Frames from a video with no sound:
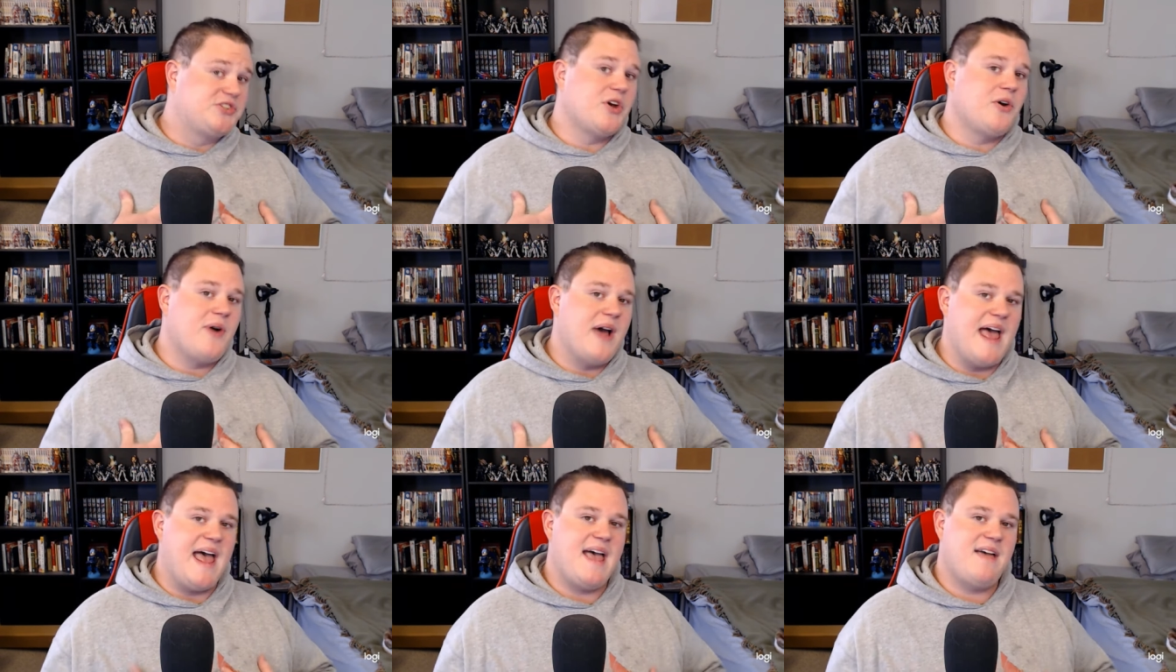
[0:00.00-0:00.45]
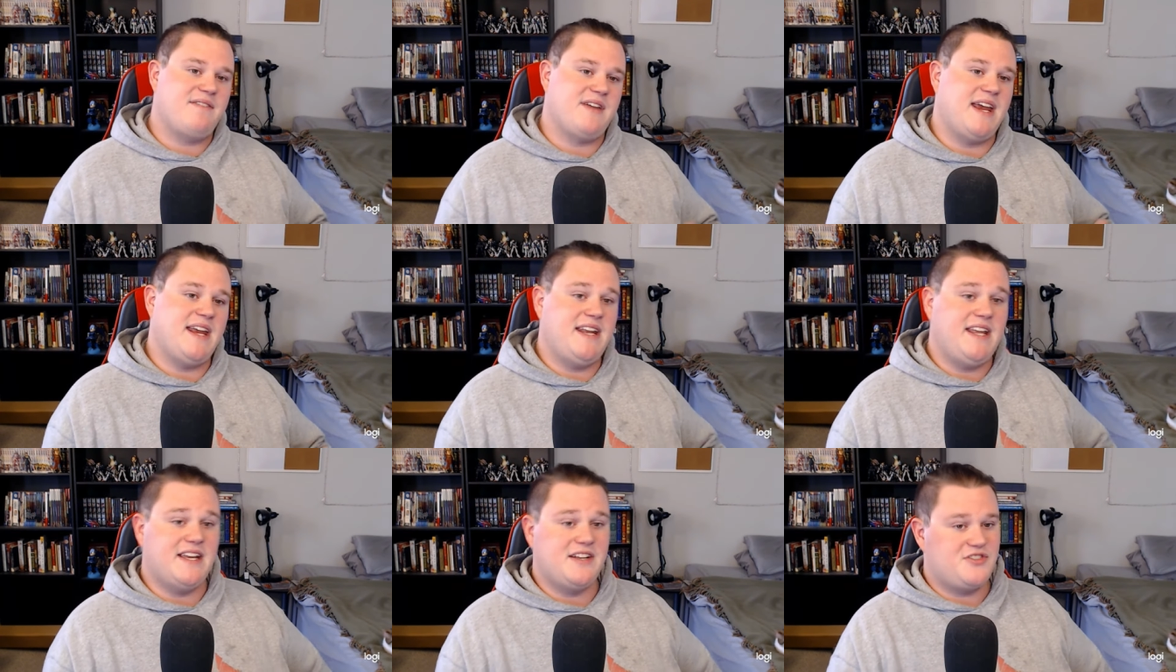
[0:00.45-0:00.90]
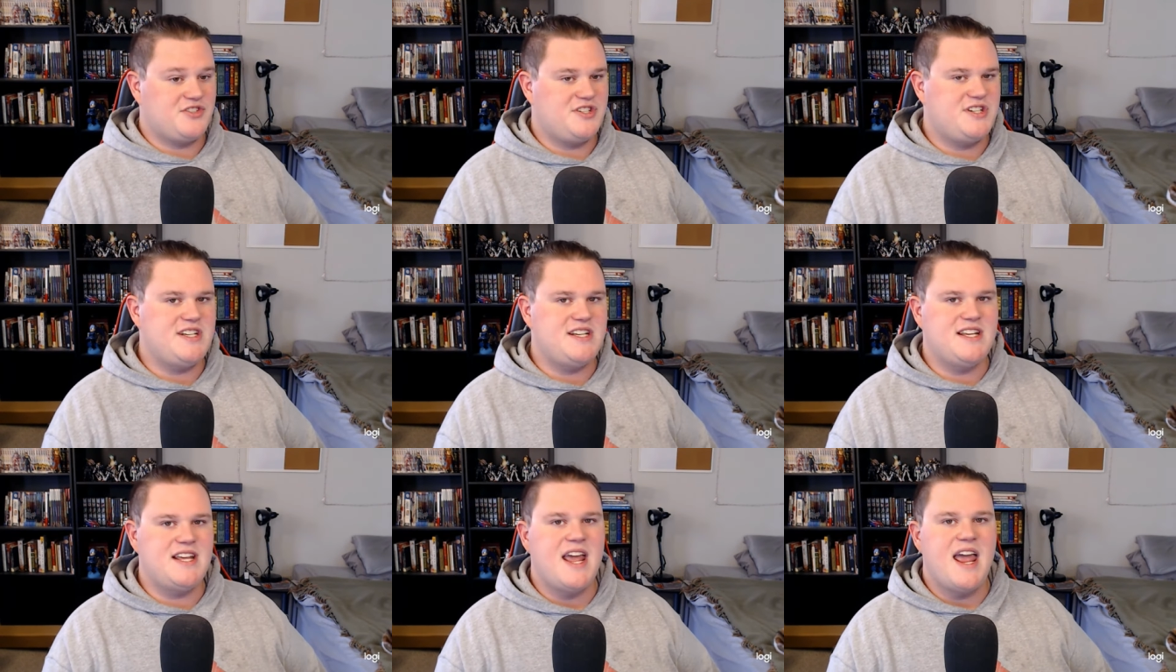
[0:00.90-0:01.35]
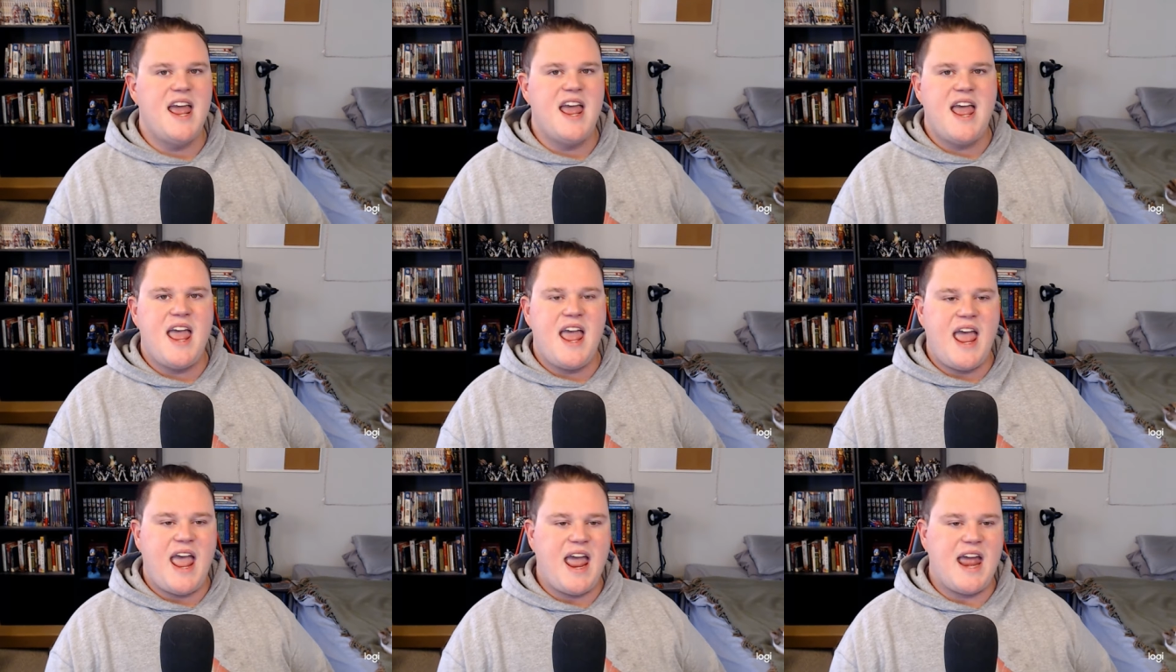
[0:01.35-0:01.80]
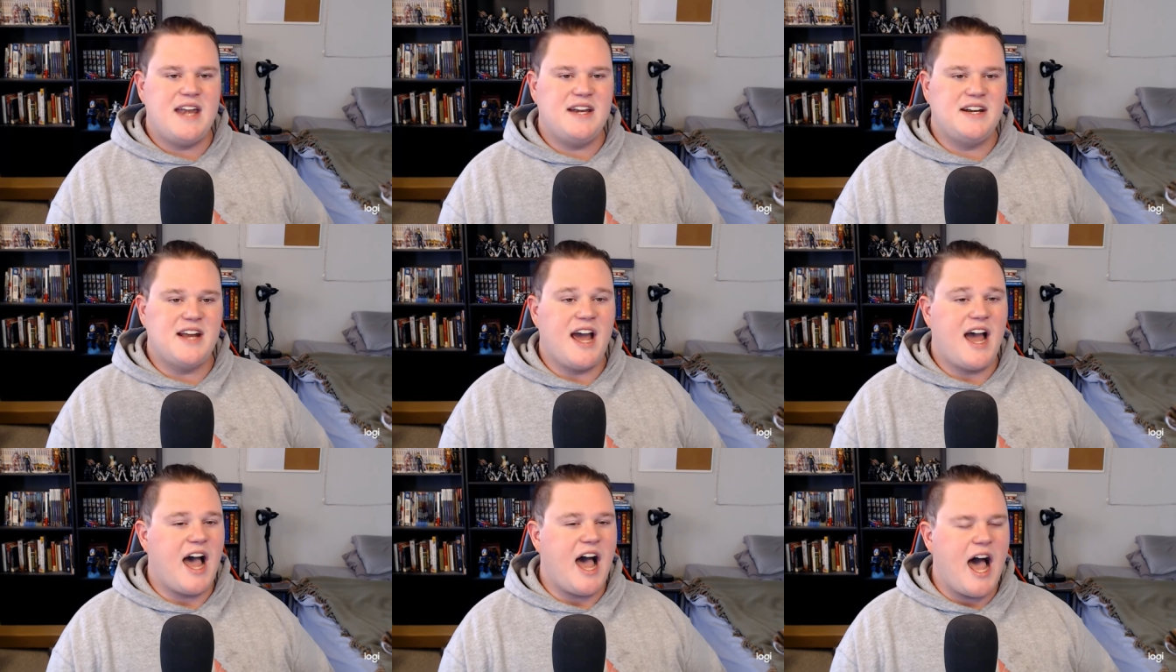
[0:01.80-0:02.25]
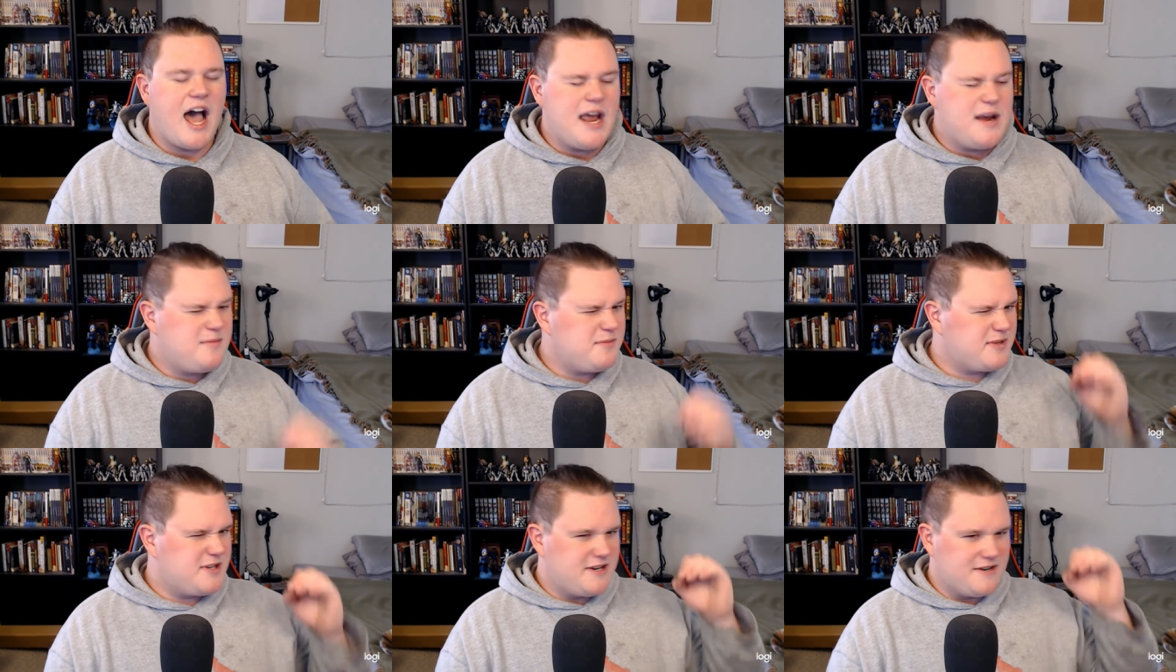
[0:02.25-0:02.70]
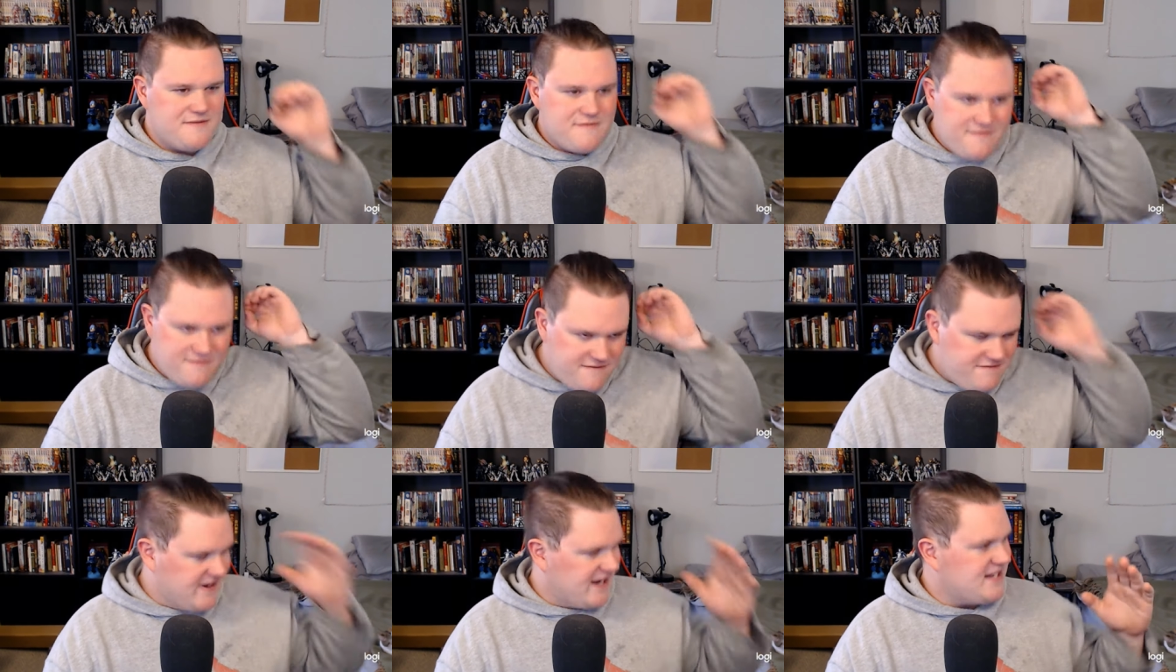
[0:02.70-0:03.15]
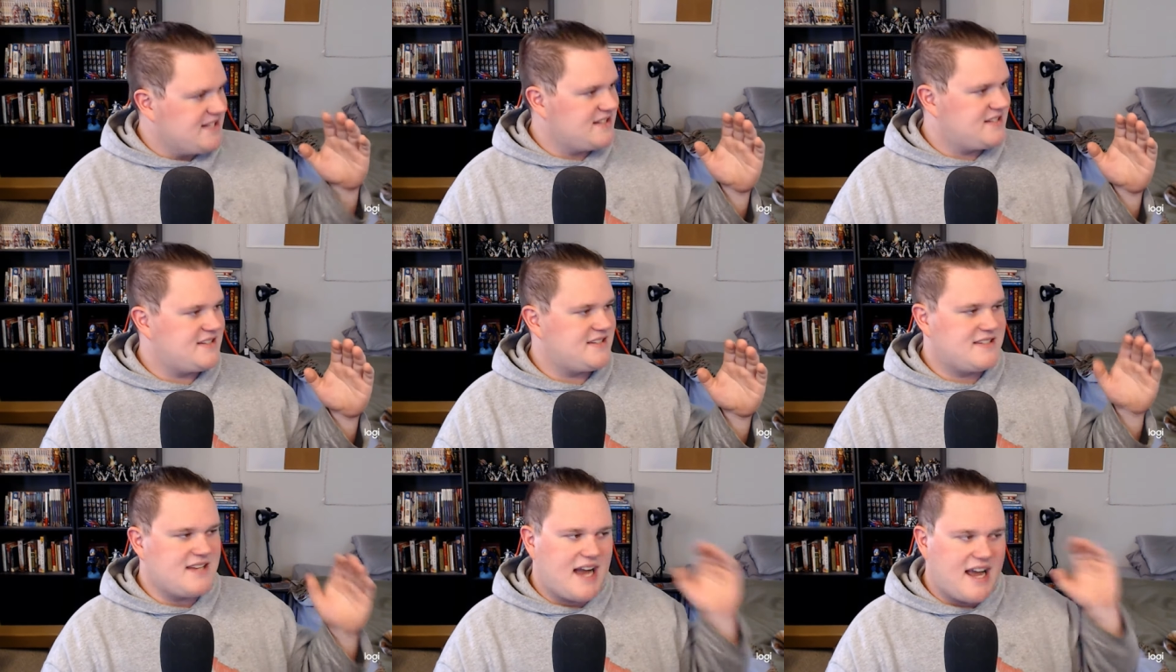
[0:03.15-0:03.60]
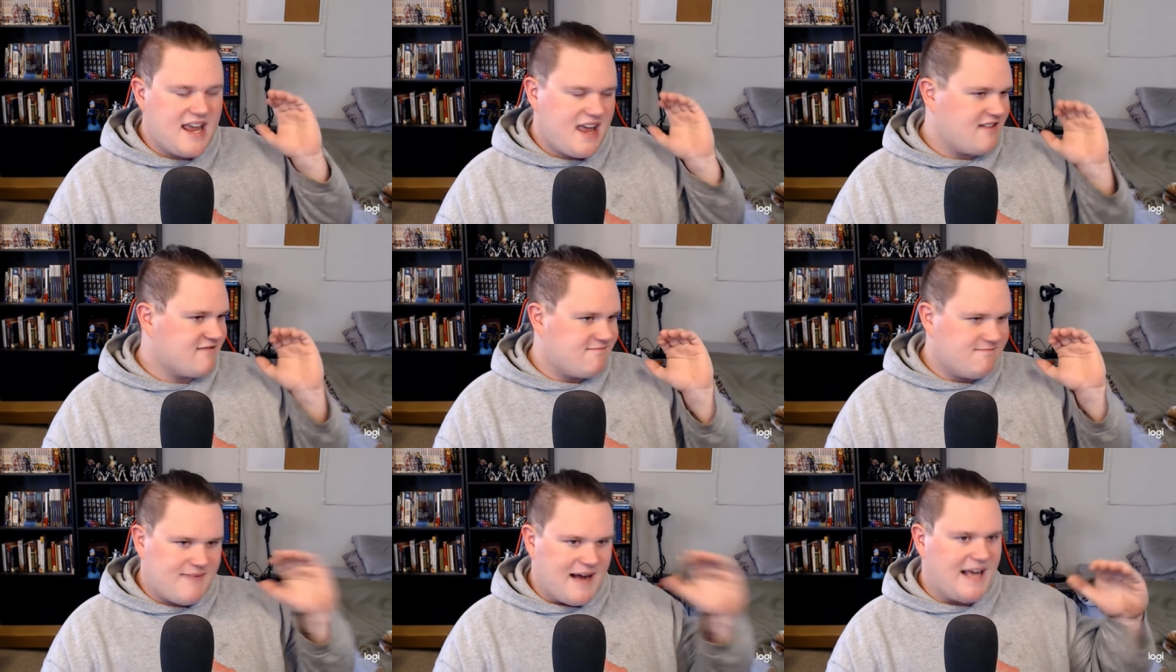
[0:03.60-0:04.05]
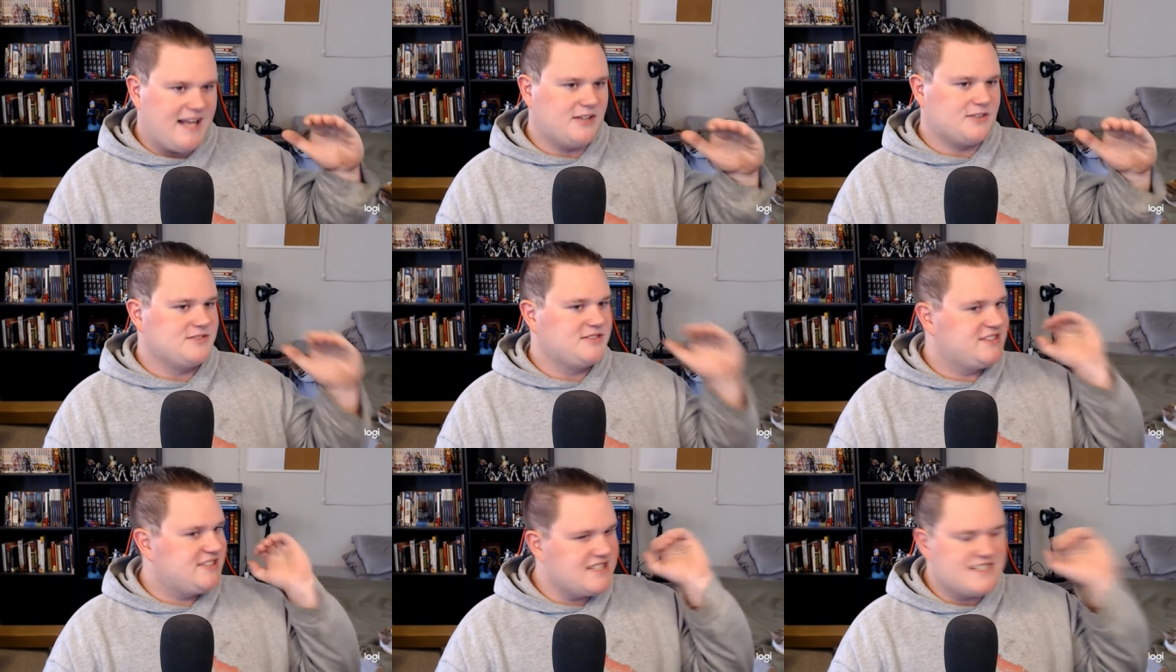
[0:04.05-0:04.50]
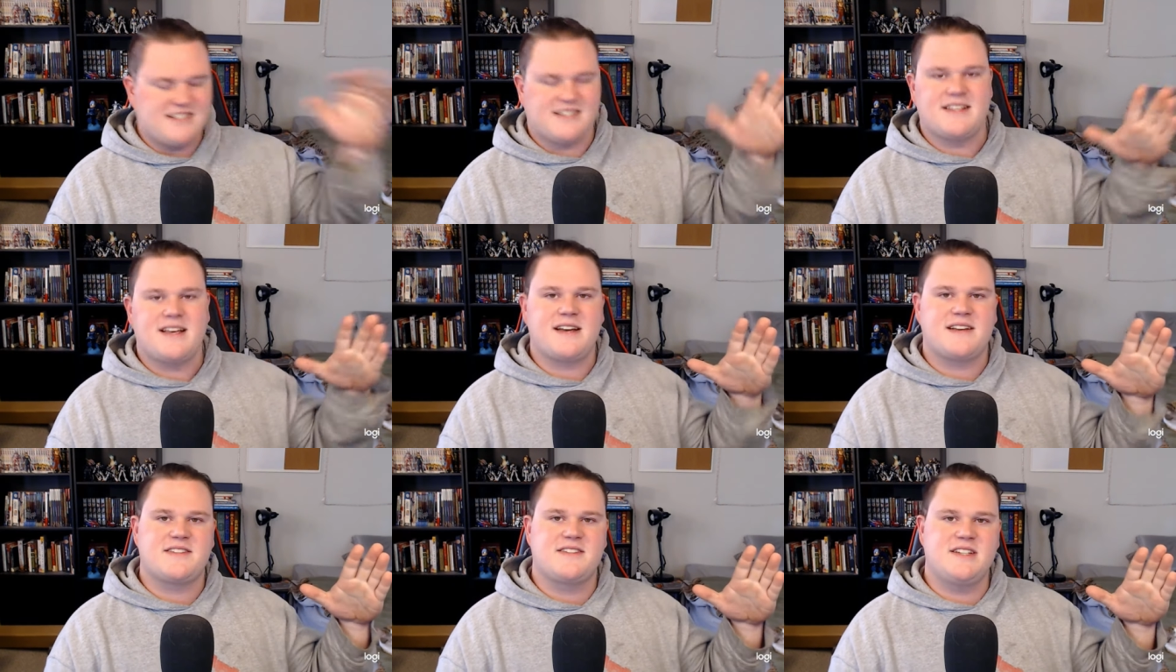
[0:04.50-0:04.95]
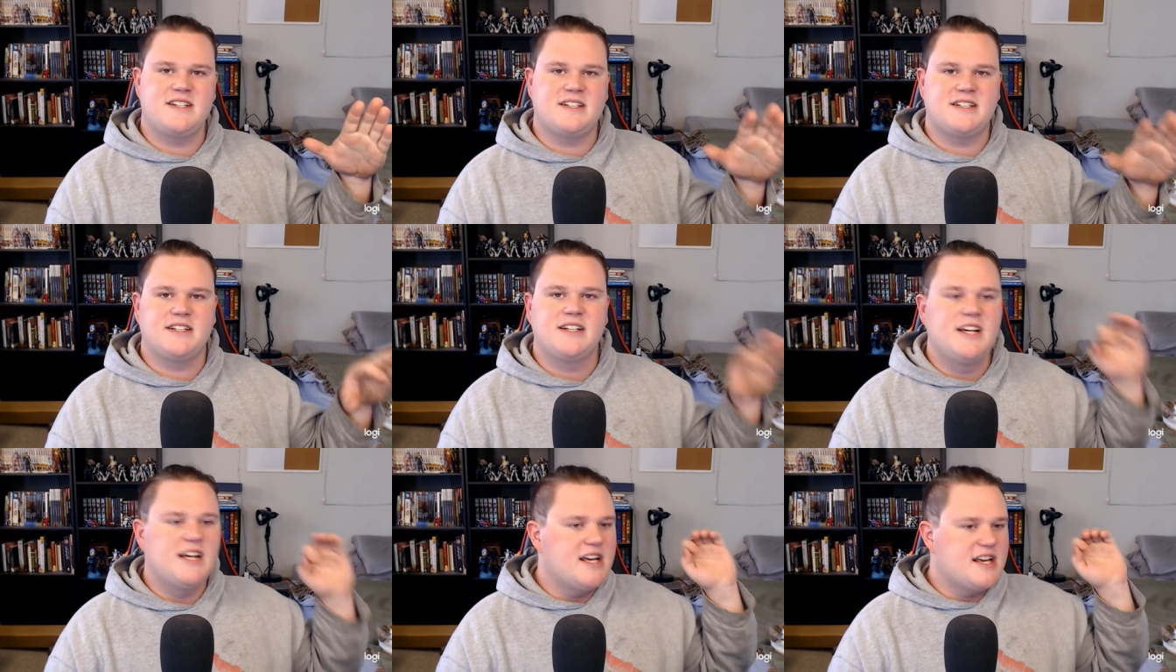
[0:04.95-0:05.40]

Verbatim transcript: have ADHD and I'm convinced I have mild dyslexia